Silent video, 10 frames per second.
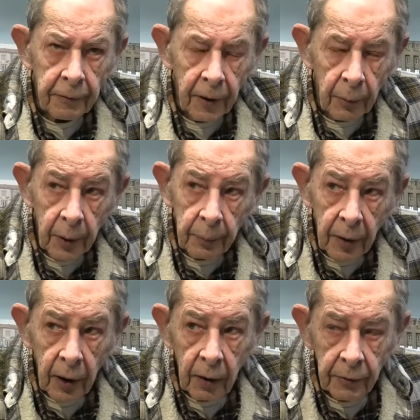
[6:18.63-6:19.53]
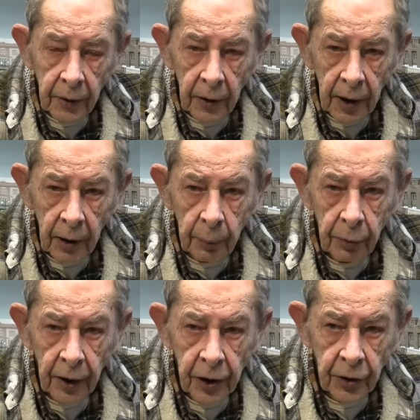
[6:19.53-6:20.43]
February but after the
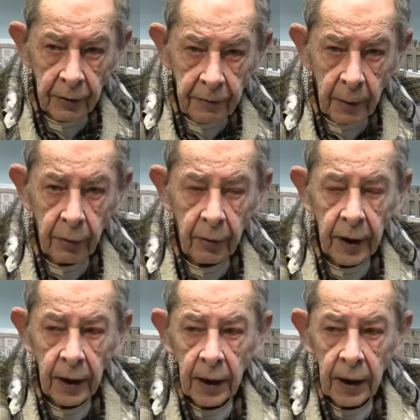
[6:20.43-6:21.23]
operation in February